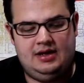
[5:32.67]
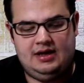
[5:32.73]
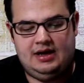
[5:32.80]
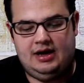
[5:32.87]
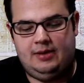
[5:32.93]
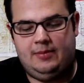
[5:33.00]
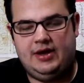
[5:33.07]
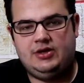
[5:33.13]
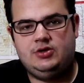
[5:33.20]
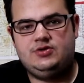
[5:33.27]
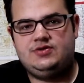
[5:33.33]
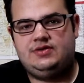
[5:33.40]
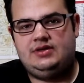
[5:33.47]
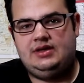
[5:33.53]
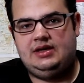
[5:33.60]
I
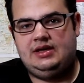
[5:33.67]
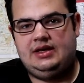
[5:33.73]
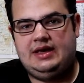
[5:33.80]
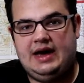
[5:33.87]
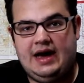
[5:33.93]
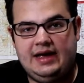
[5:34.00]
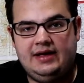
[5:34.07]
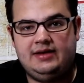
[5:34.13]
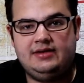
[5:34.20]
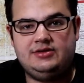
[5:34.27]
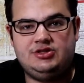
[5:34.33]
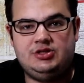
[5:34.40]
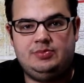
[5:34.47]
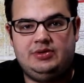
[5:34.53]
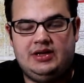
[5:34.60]
used the Gaia
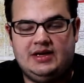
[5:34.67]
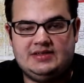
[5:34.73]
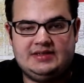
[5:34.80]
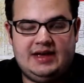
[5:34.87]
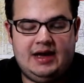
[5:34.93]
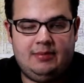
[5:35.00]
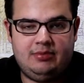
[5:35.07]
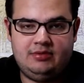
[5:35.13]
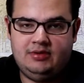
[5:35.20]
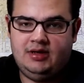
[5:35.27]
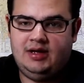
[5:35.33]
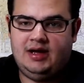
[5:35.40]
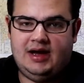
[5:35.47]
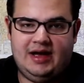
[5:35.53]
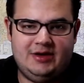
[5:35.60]
GPS app.
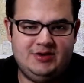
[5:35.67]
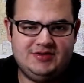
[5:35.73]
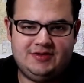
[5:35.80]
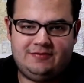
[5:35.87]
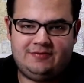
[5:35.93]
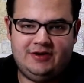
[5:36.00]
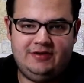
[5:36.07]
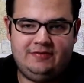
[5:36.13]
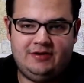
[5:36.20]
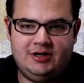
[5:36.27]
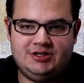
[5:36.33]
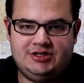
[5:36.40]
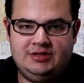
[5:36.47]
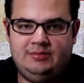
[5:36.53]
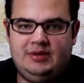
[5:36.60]
I used the free
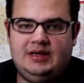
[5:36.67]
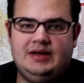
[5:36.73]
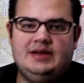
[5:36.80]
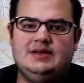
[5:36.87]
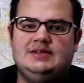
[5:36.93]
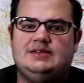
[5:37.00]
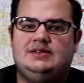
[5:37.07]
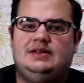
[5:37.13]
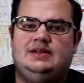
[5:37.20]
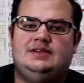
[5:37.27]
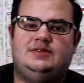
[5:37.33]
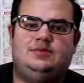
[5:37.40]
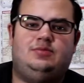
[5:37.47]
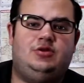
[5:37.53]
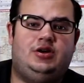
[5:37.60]
version because
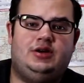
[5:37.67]
it's good